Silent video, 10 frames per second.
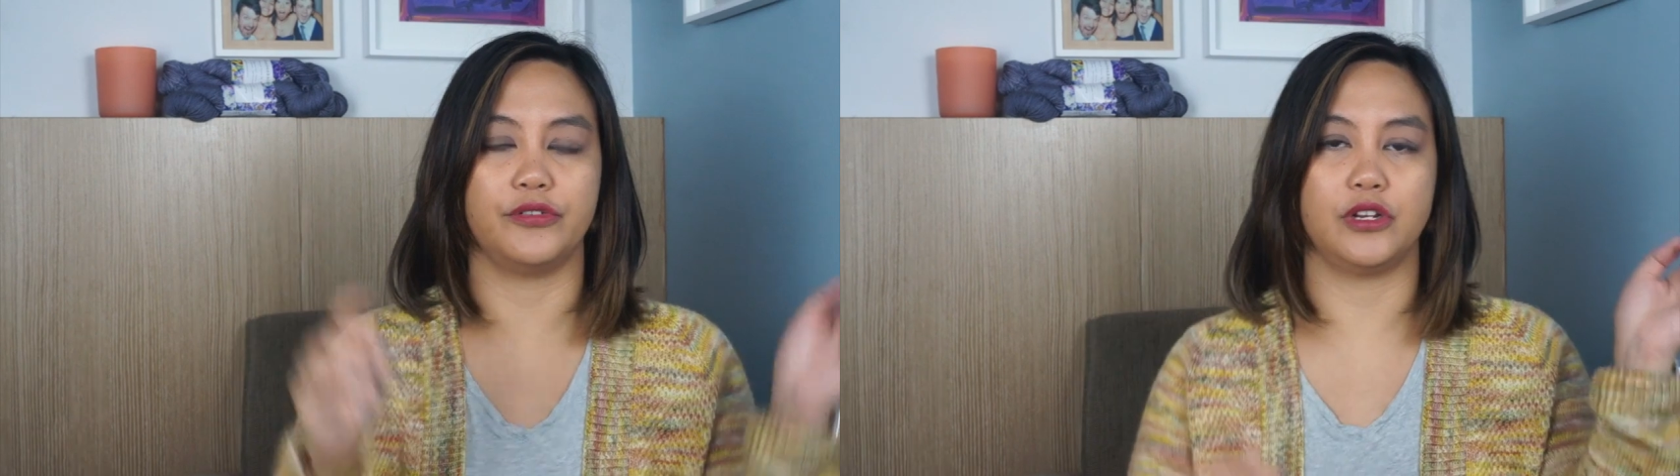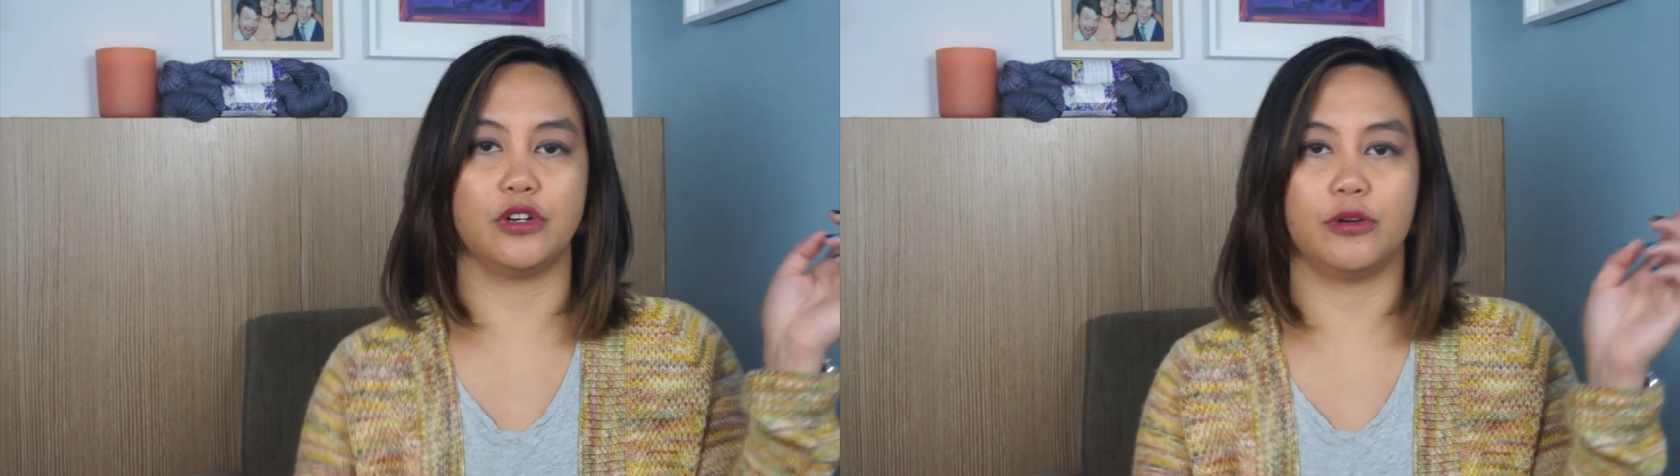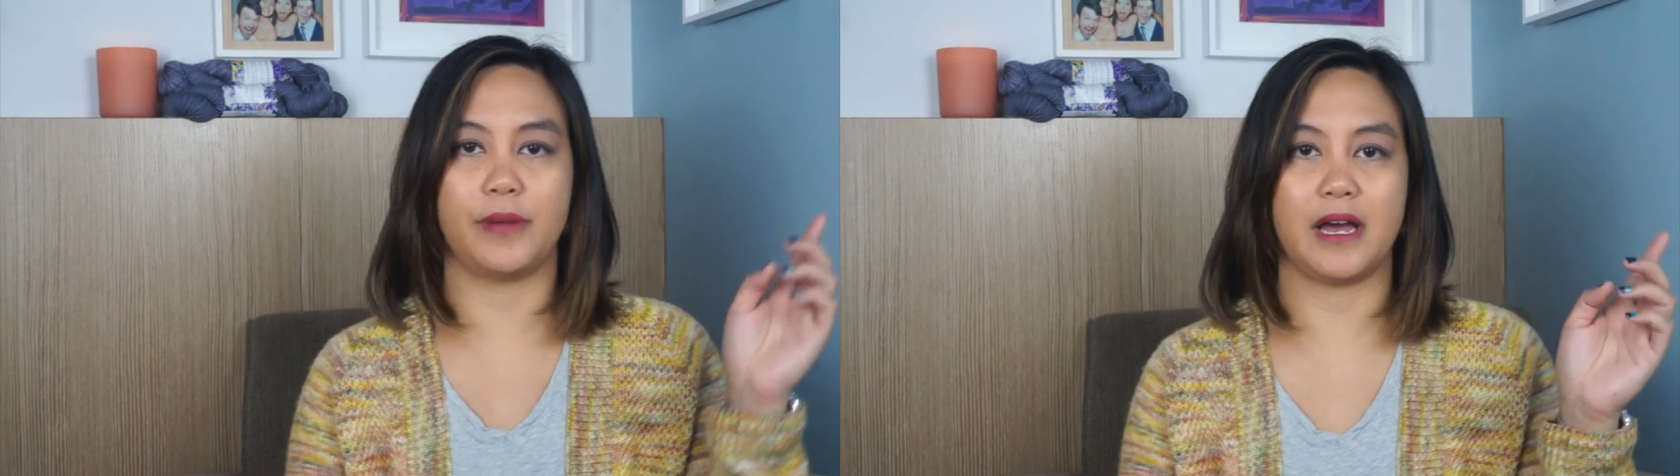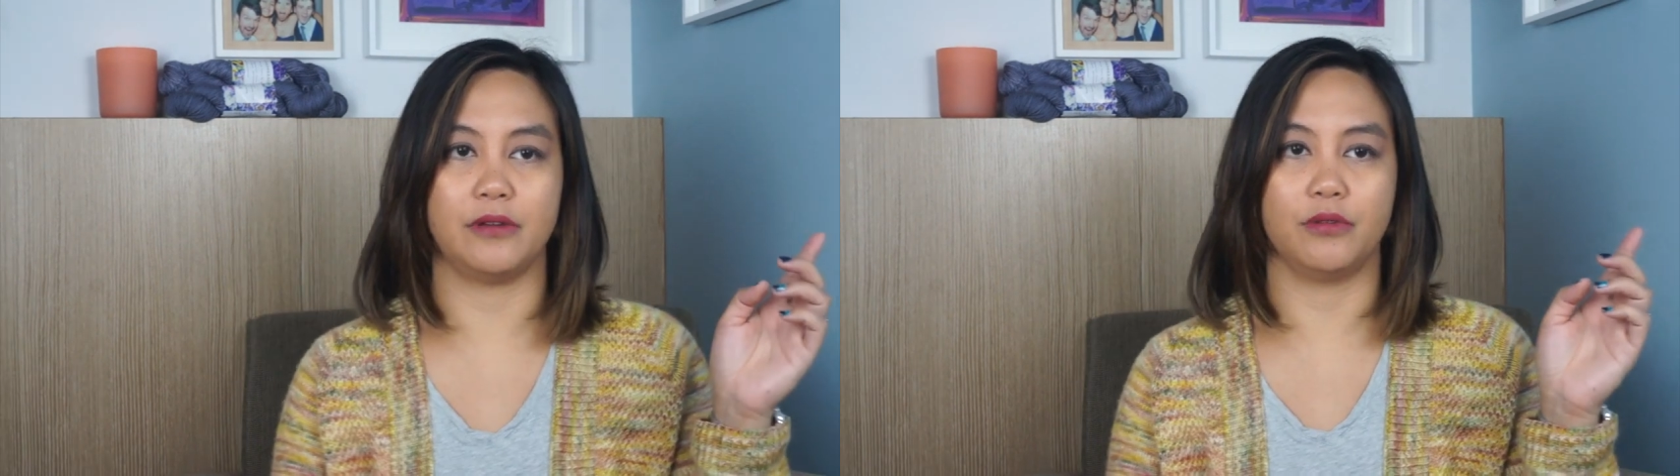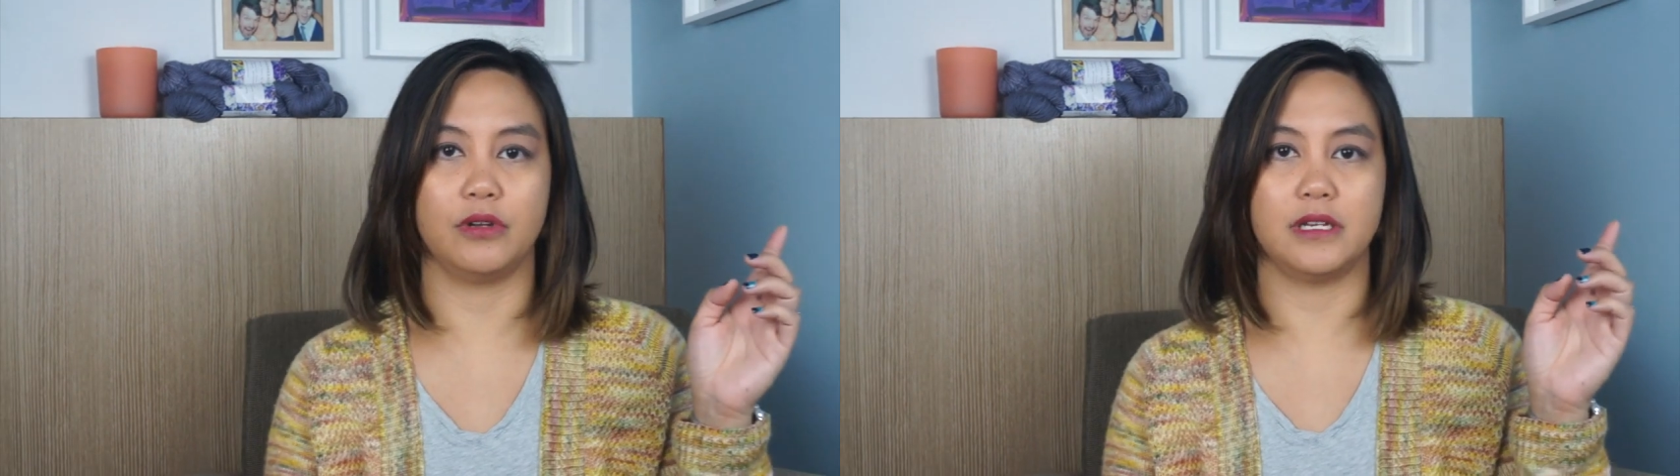video about
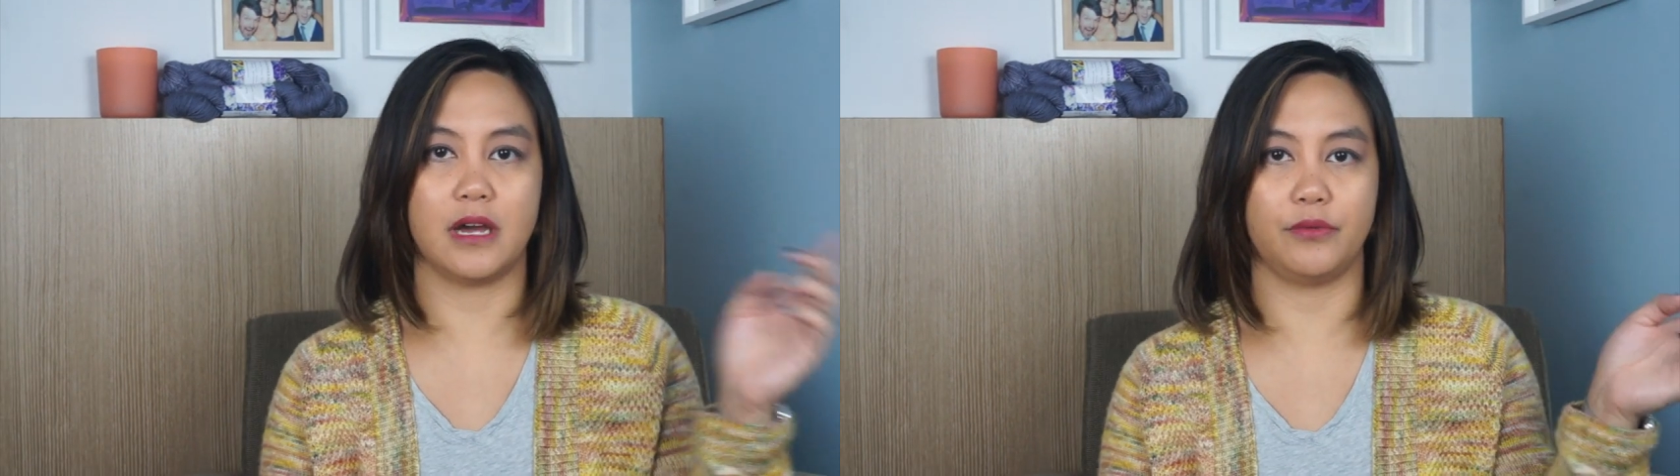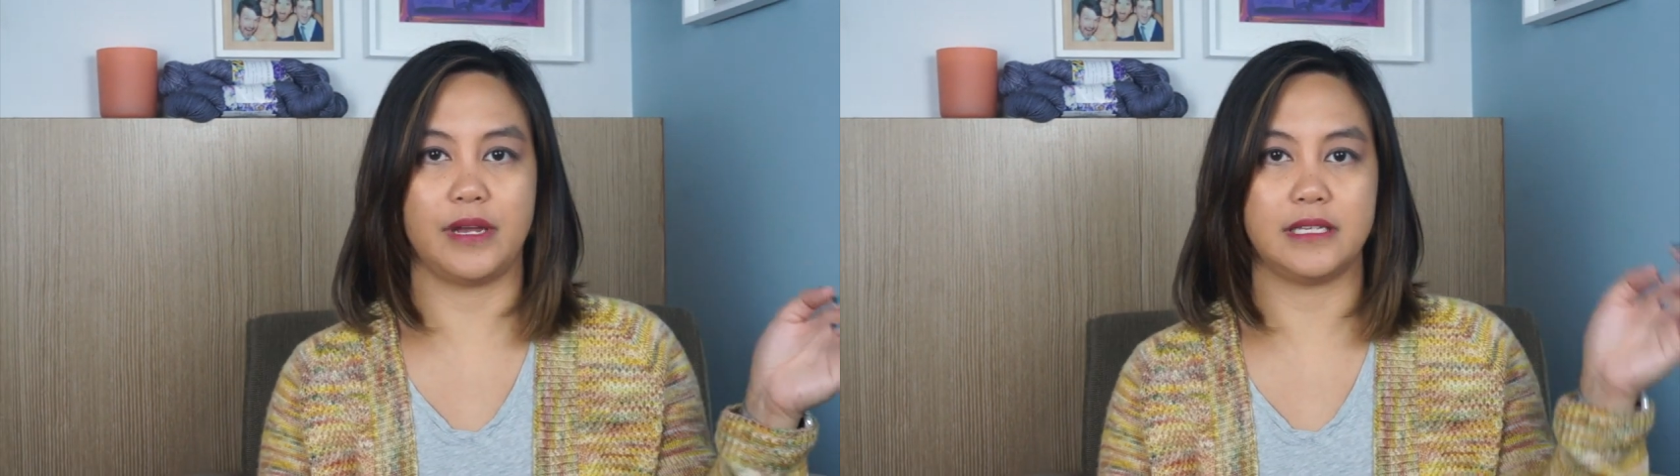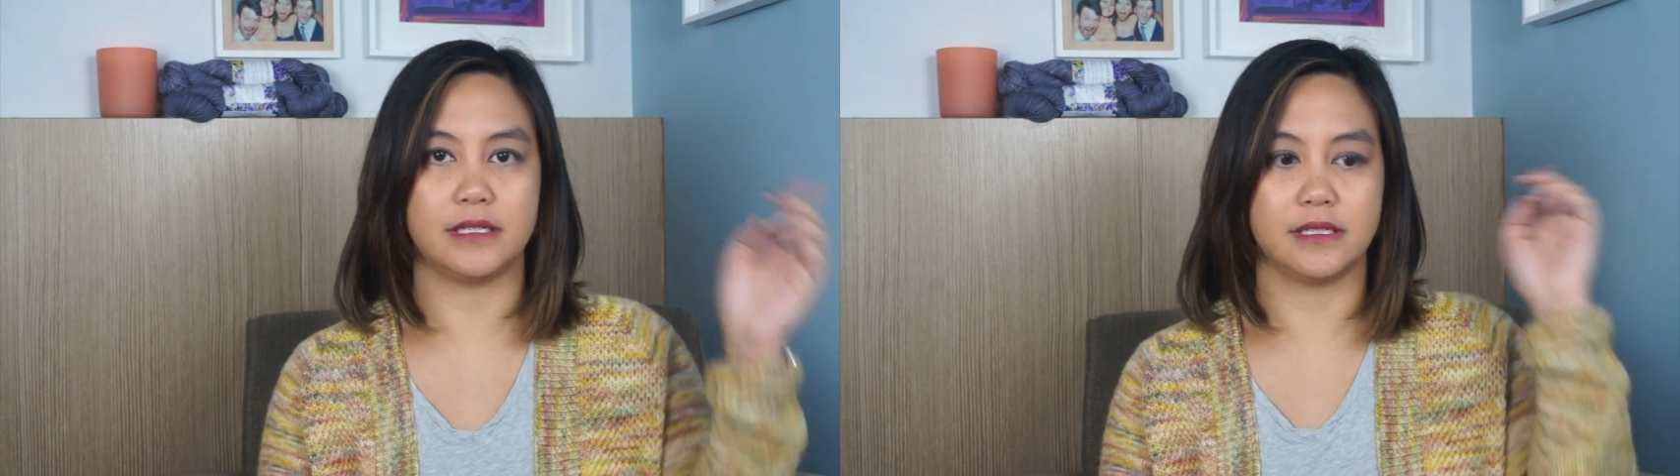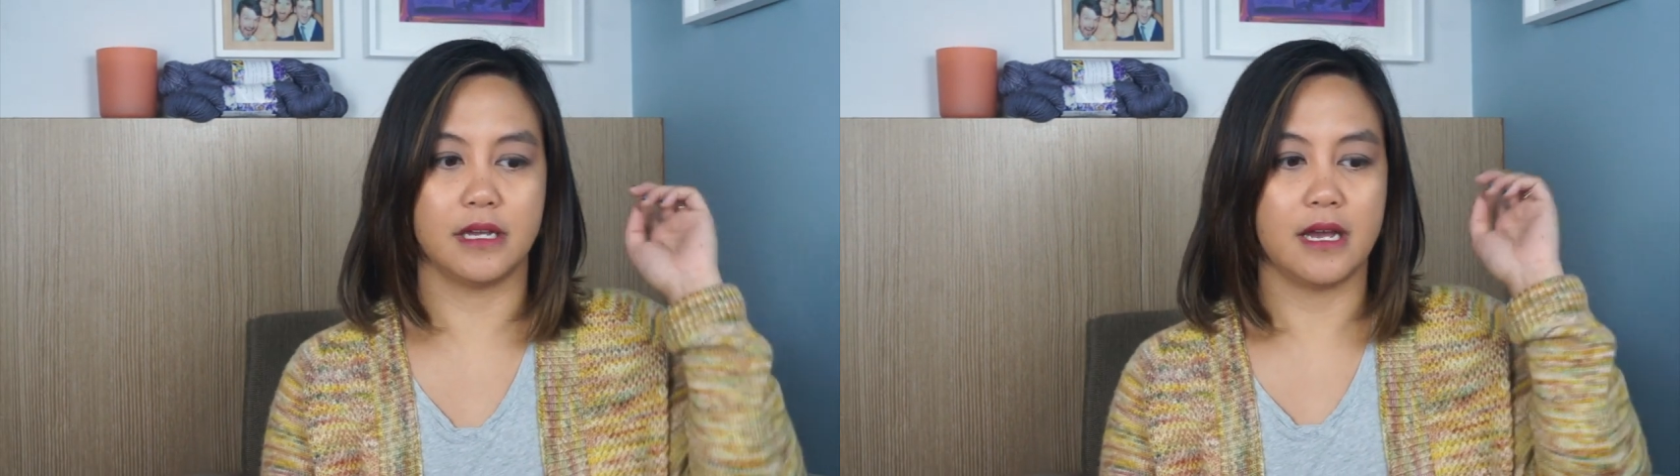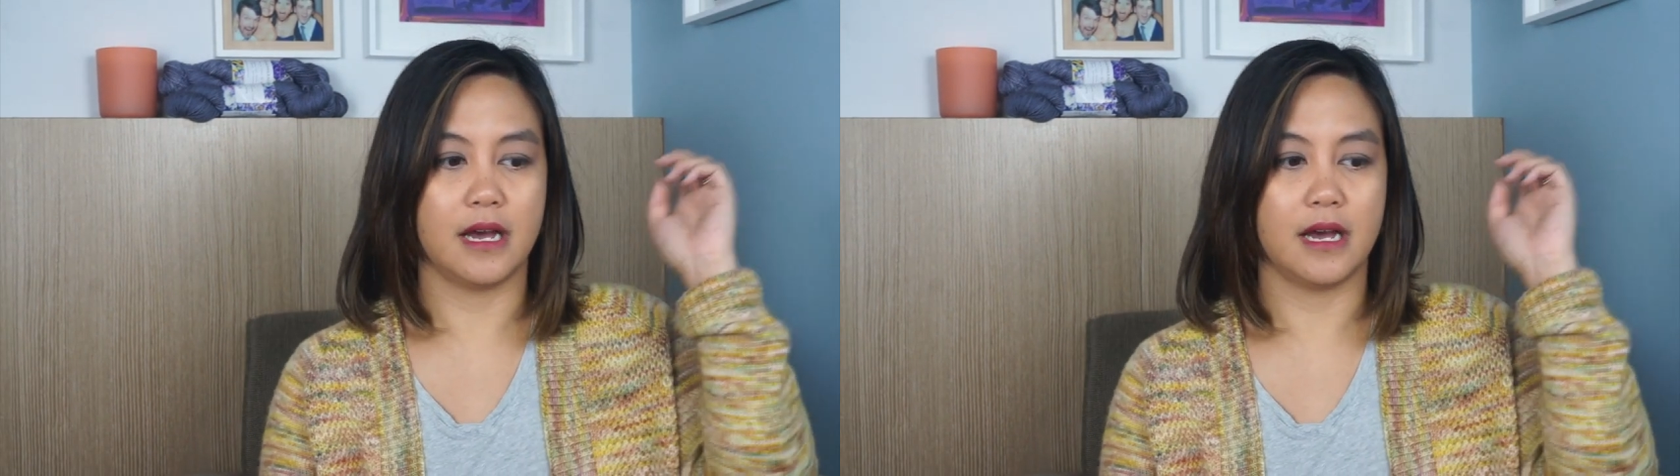yarn weights